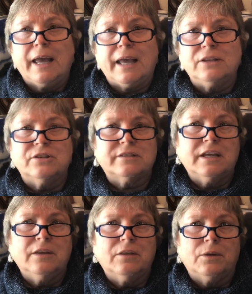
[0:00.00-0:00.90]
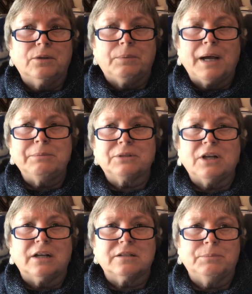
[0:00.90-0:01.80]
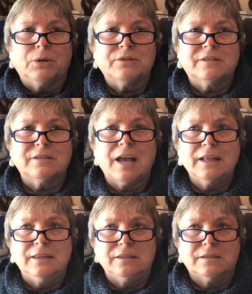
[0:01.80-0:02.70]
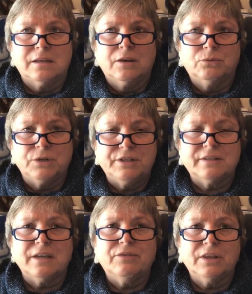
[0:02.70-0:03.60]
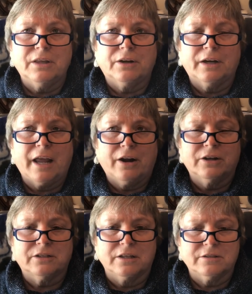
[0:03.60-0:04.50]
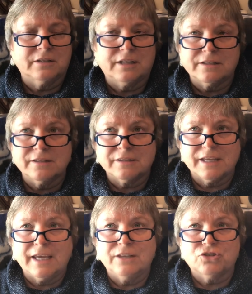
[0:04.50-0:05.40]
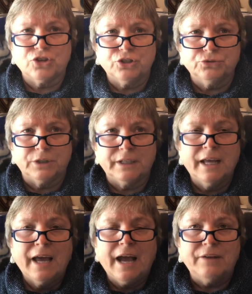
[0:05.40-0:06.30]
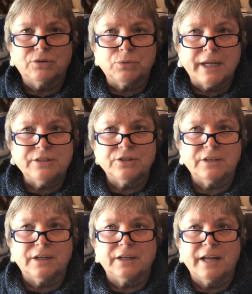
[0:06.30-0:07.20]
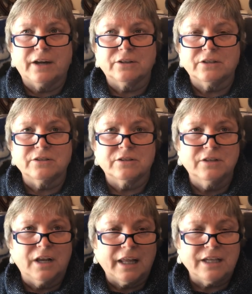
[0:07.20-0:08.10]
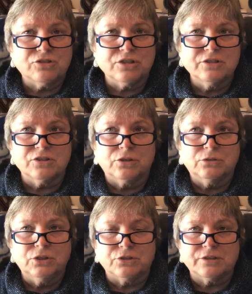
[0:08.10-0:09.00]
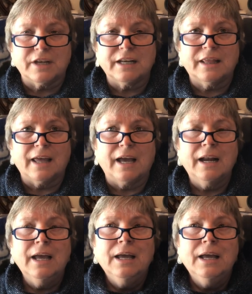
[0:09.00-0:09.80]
you see, the Bible talks about sons receiving their inheritance. It doesn't say children have a right to their inheritance. In Galatians, you'll study that,